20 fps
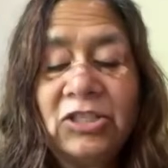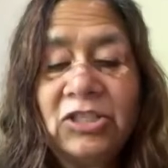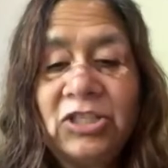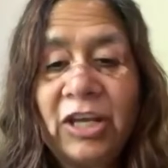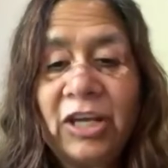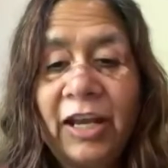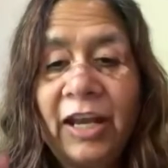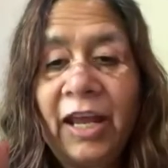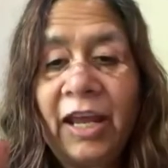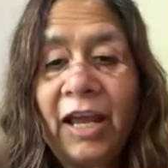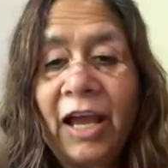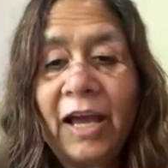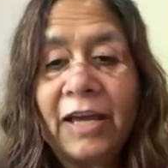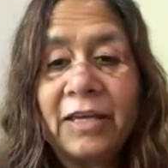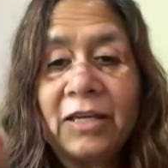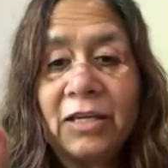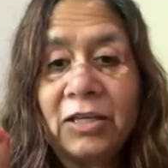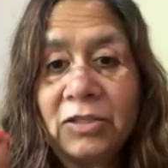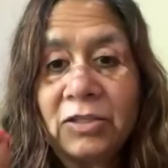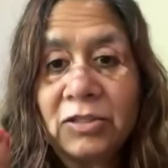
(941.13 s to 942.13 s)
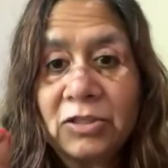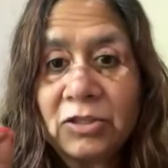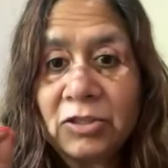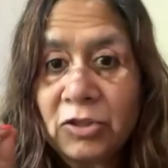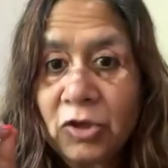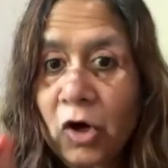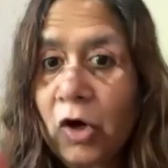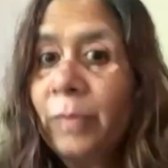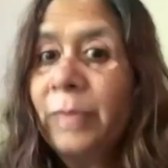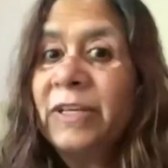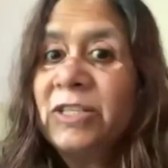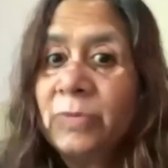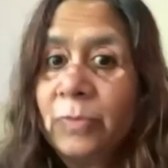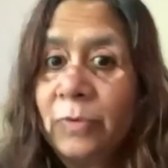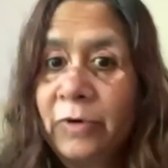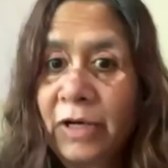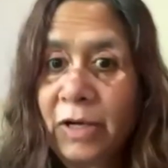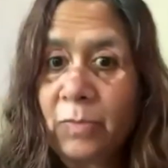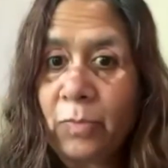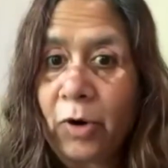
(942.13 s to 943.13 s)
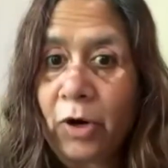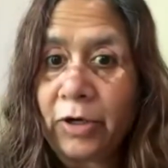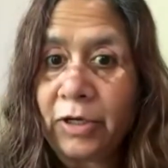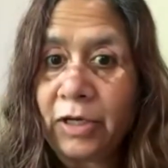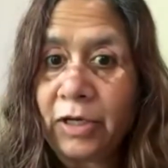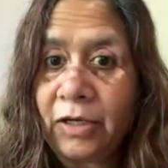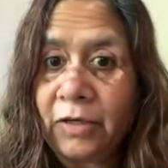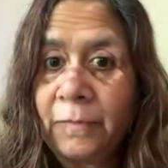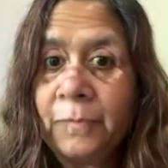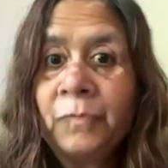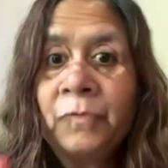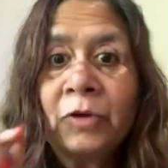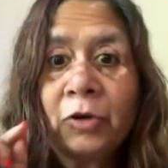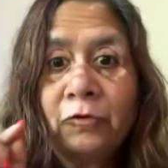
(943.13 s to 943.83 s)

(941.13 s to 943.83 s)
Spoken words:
Gen AI is so much more important